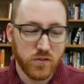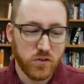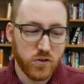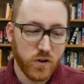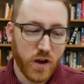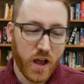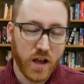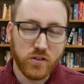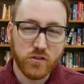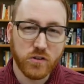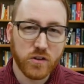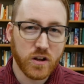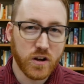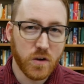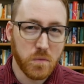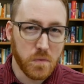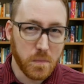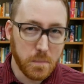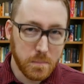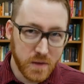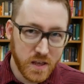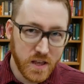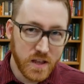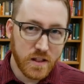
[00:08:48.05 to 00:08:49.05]
You're actually going to
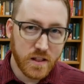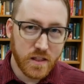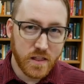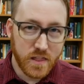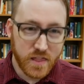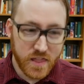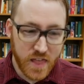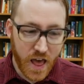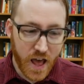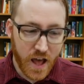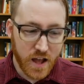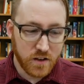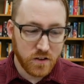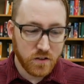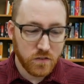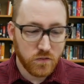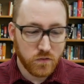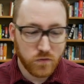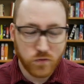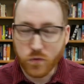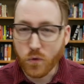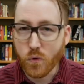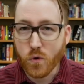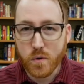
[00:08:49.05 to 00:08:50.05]
repeat that
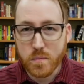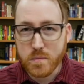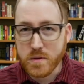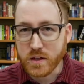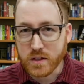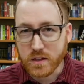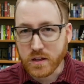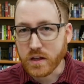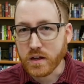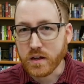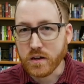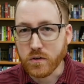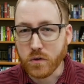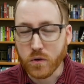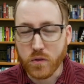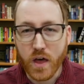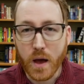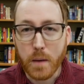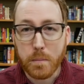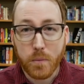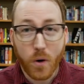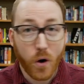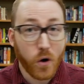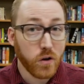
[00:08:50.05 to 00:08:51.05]
formula or
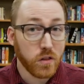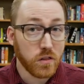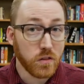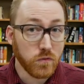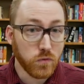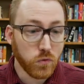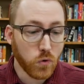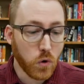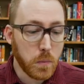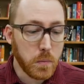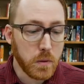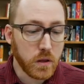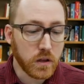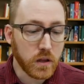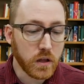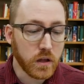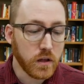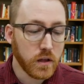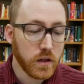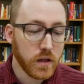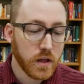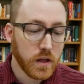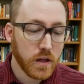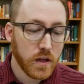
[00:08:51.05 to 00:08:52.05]
that part of the formula
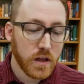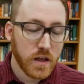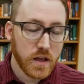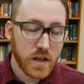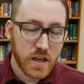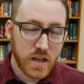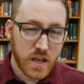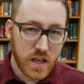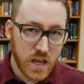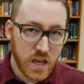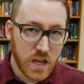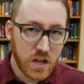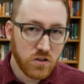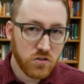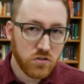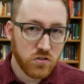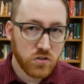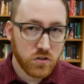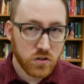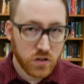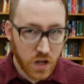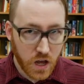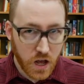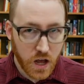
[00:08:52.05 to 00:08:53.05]

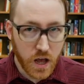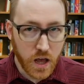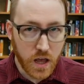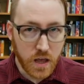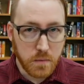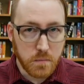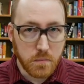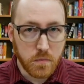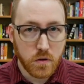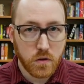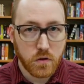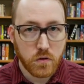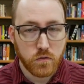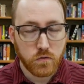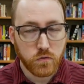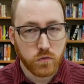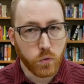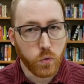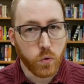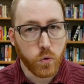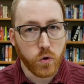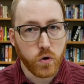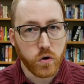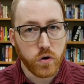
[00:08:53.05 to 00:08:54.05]
each time
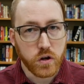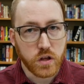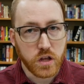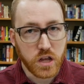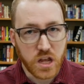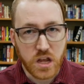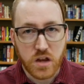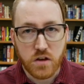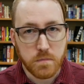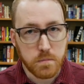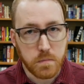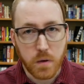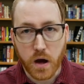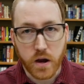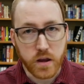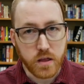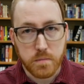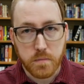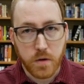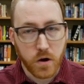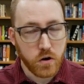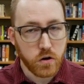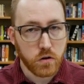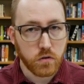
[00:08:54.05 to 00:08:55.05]
for each body
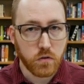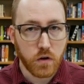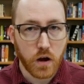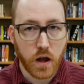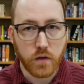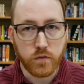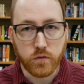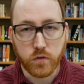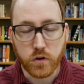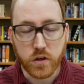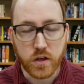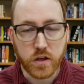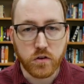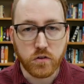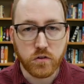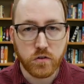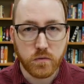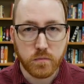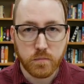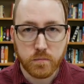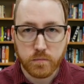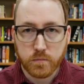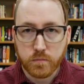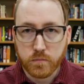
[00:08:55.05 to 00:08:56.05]
paragraph or each
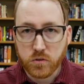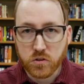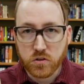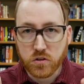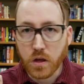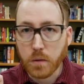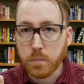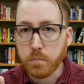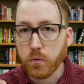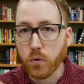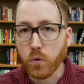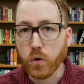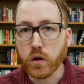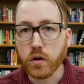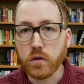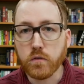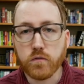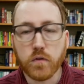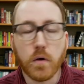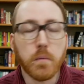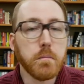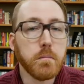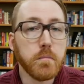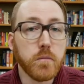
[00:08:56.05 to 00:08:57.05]
subpoint
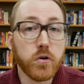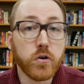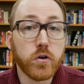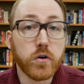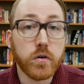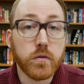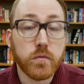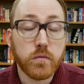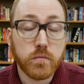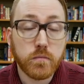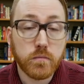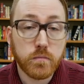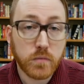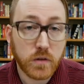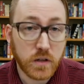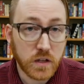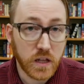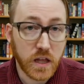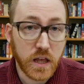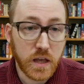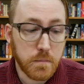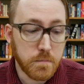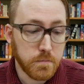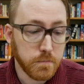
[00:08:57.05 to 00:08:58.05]
from your
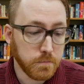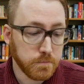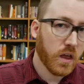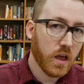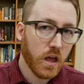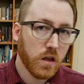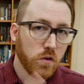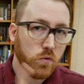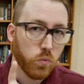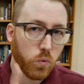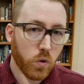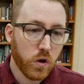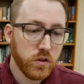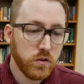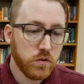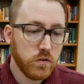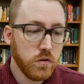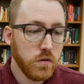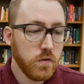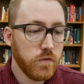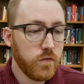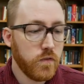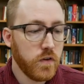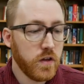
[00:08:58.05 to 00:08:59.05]
claim. And once
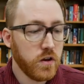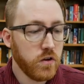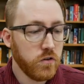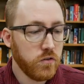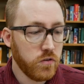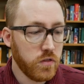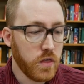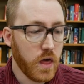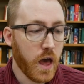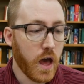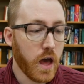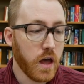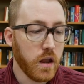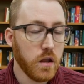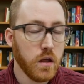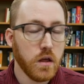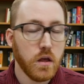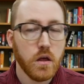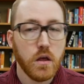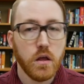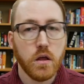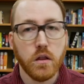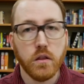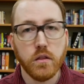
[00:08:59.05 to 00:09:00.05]
you finish that,
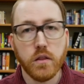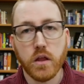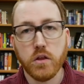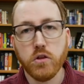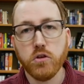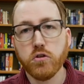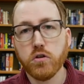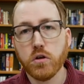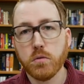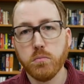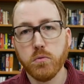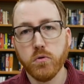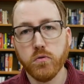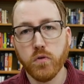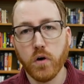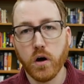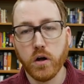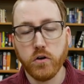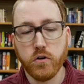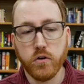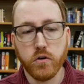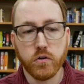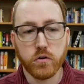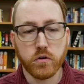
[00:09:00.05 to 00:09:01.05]
then you can move on
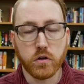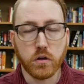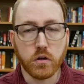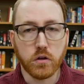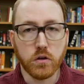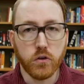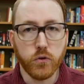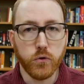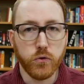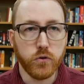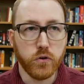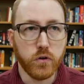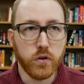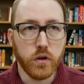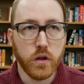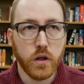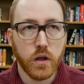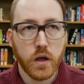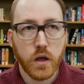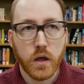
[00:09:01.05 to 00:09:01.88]
to your conclusion.